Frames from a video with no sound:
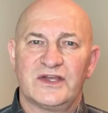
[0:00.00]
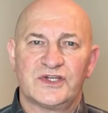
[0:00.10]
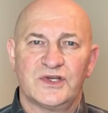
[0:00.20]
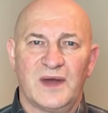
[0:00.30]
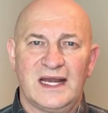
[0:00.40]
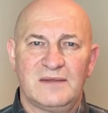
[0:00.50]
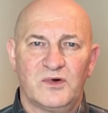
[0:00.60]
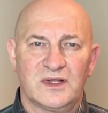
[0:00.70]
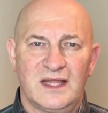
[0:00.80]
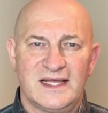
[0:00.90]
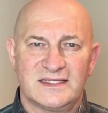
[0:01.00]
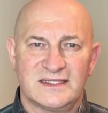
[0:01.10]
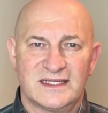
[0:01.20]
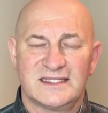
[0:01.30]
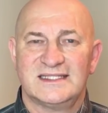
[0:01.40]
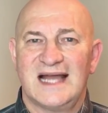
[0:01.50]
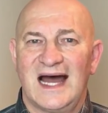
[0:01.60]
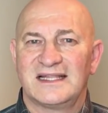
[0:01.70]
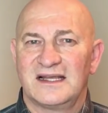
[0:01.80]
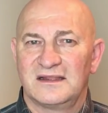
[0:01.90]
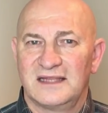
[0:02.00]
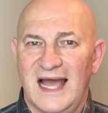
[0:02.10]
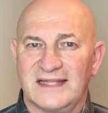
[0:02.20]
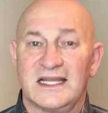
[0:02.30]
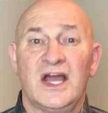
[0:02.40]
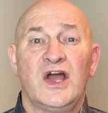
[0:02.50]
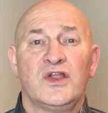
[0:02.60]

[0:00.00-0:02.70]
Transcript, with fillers: issue any more licenses, not let